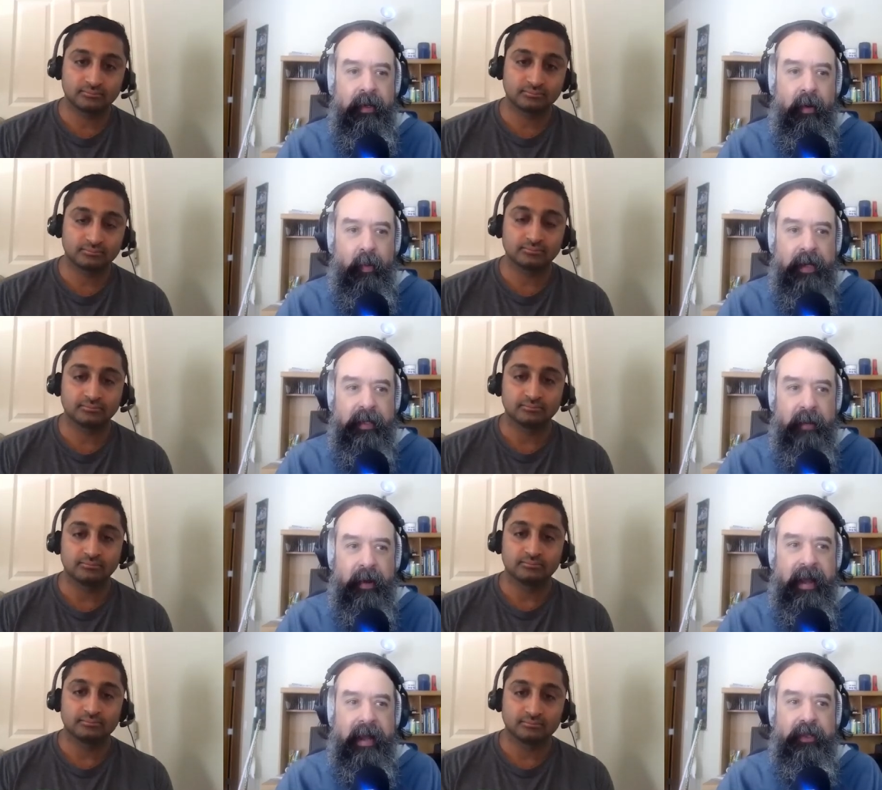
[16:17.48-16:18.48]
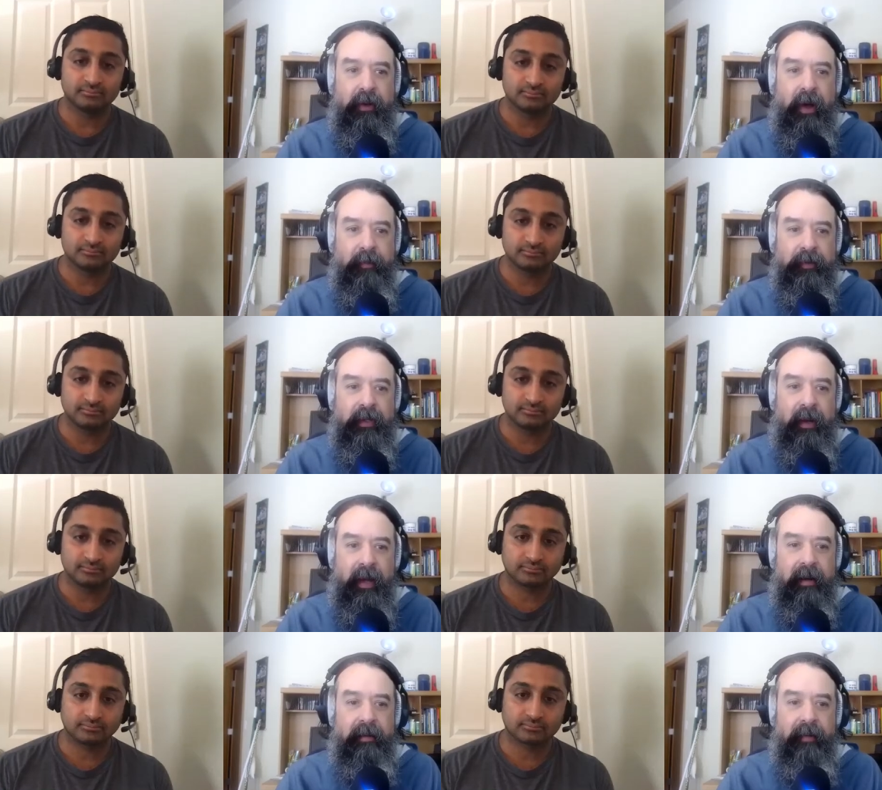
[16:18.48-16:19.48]
Speaker 1: Why is it coming? Actually offers a
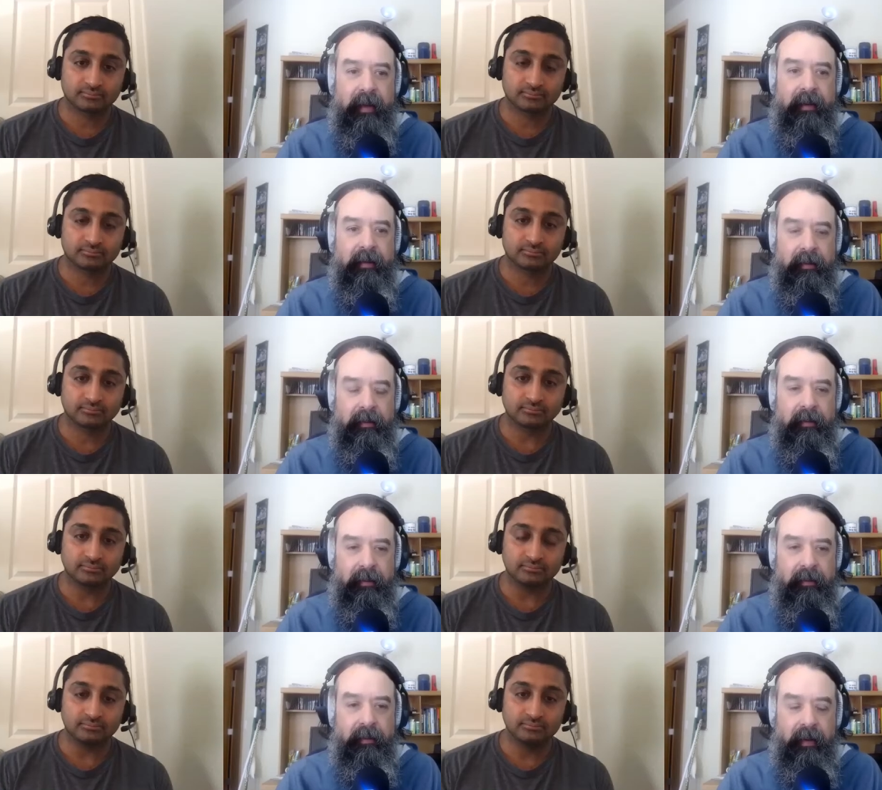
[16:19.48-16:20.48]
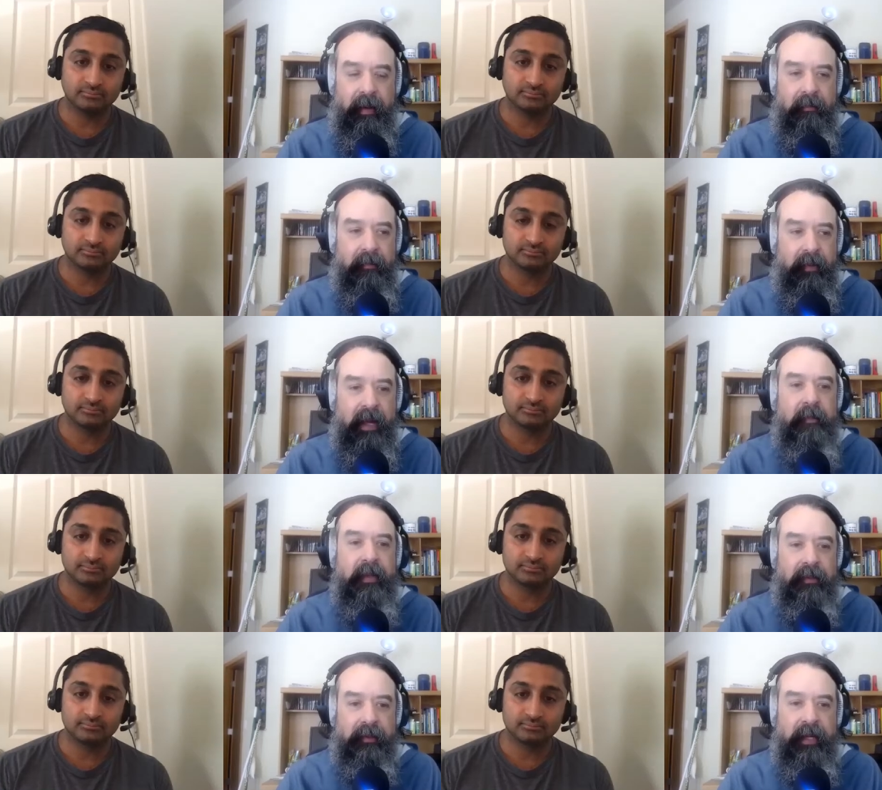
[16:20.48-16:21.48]
lot of
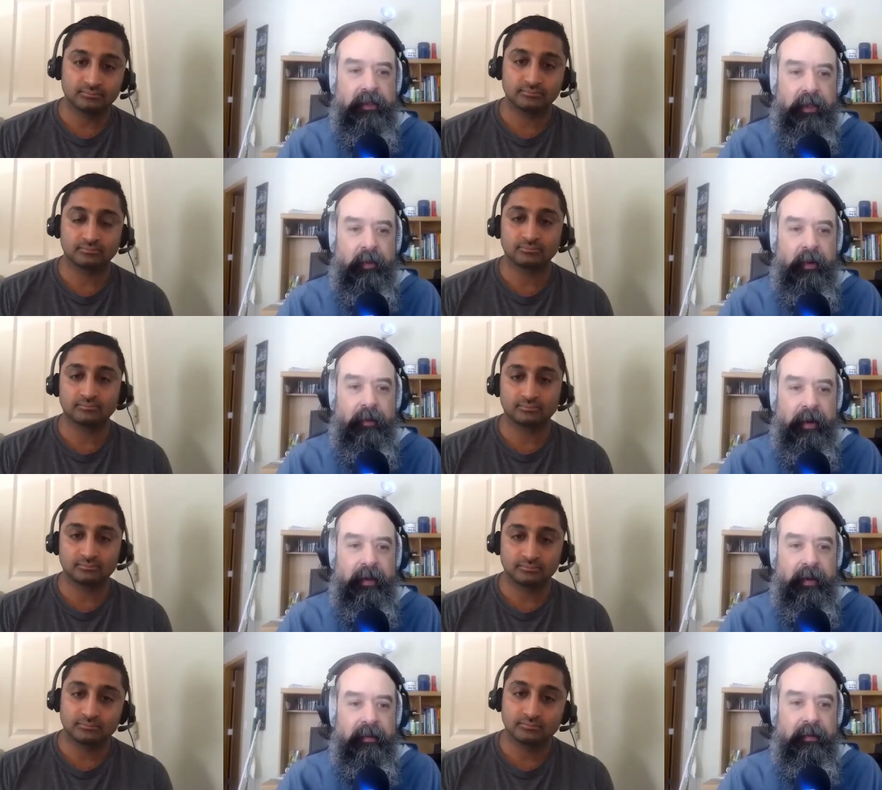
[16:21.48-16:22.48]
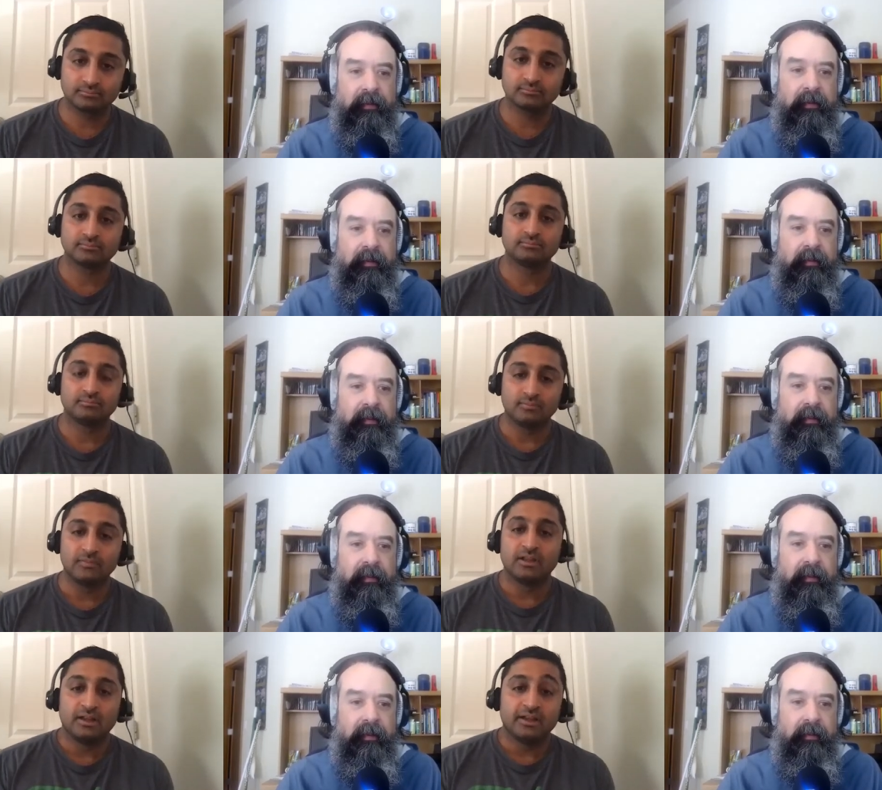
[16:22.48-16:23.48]
companies a chance to go in, right?
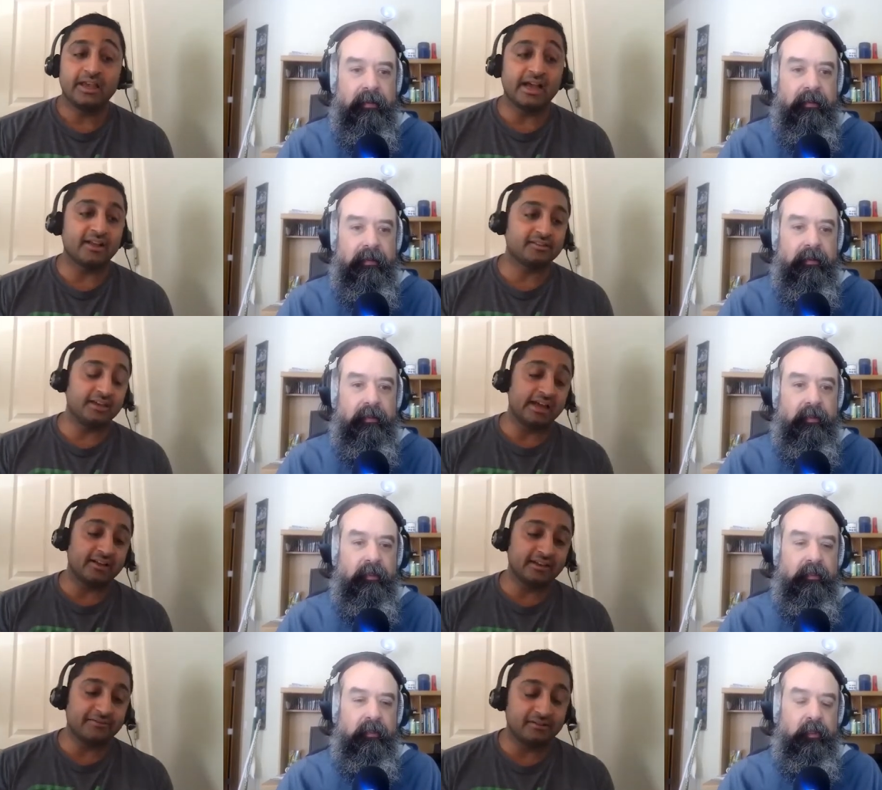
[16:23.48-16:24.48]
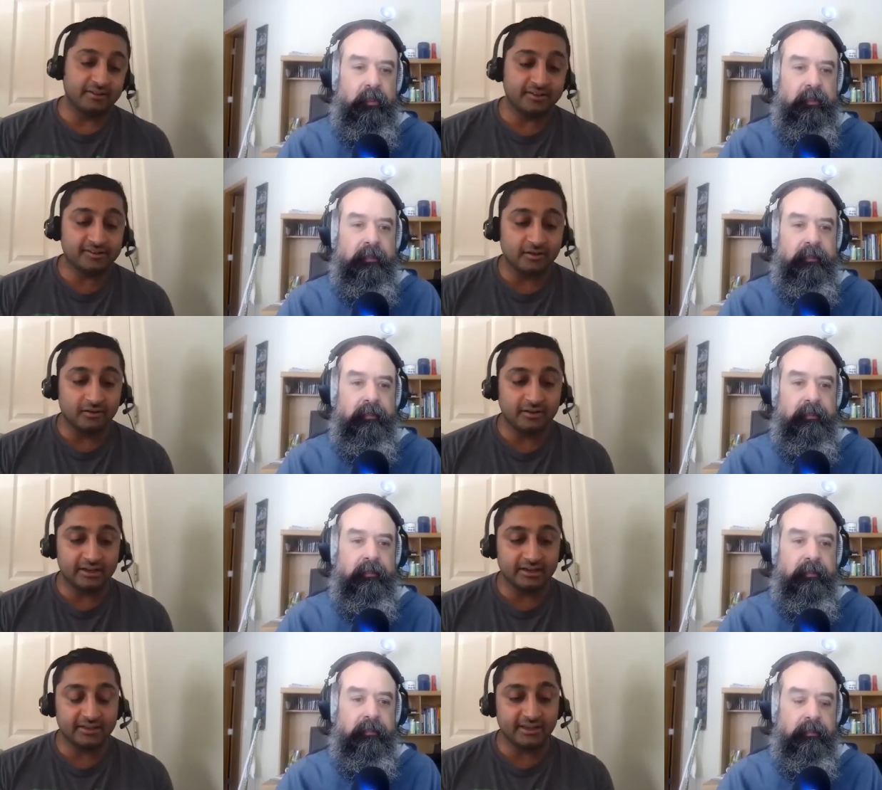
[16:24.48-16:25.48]
Speaker 2: Yes, yeah, definitely. So,
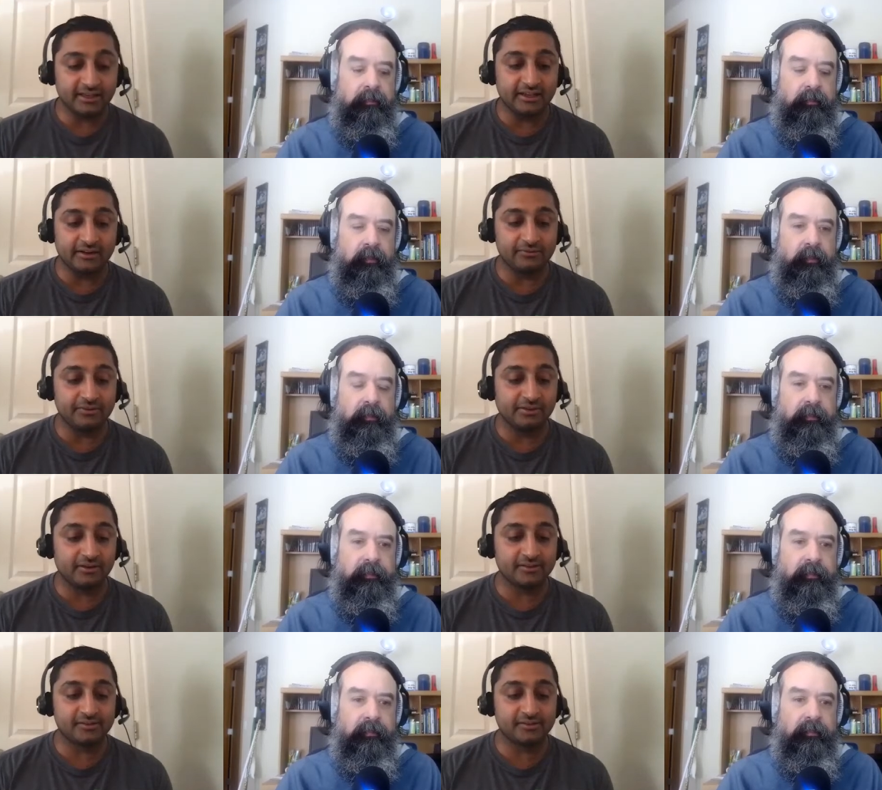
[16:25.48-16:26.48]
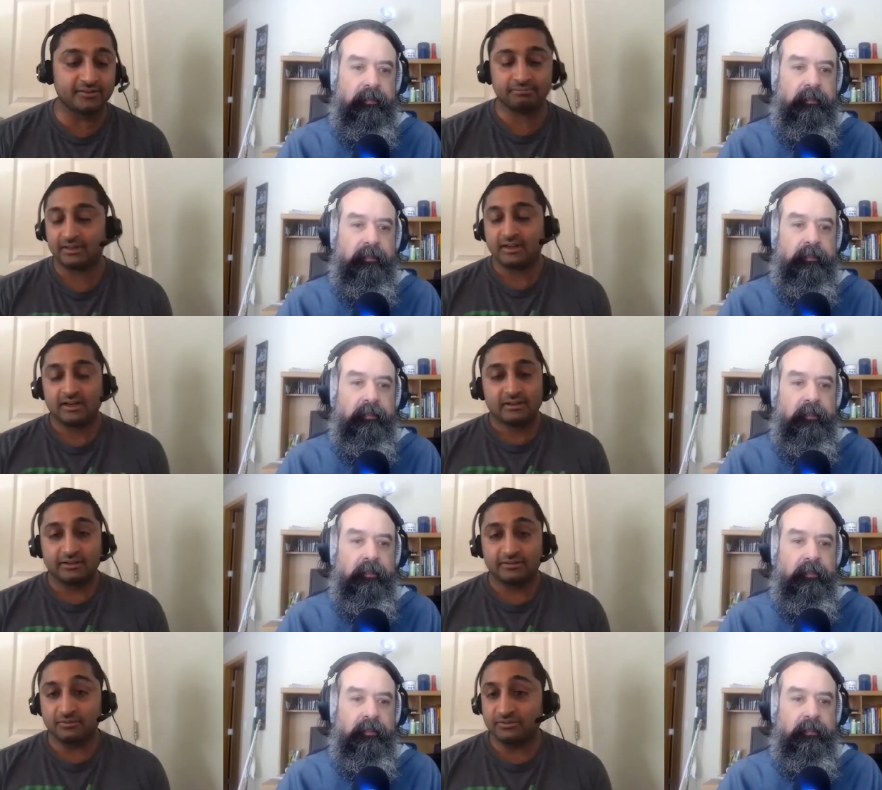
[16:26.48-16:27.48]
and I think, there's
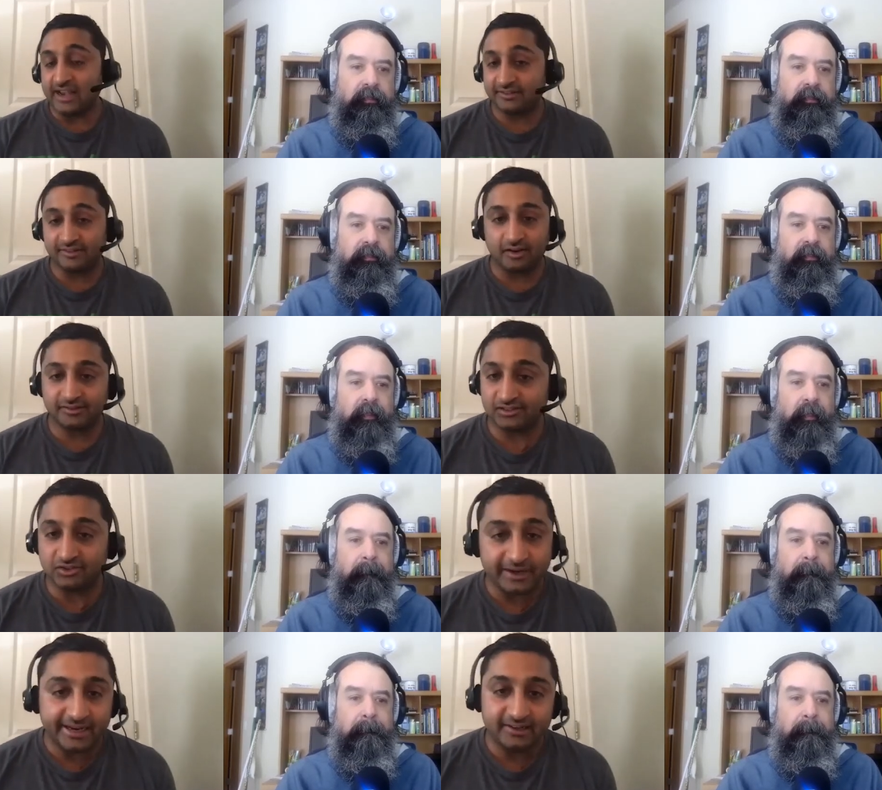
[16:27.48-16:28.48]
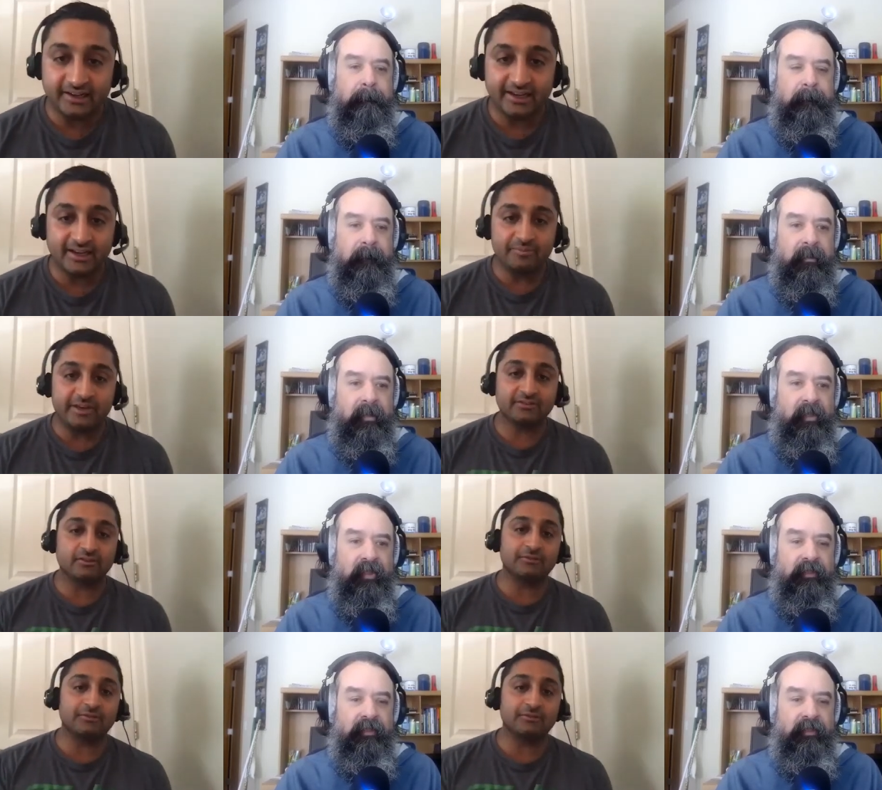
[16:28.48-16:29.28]
Techstars is great. I mentor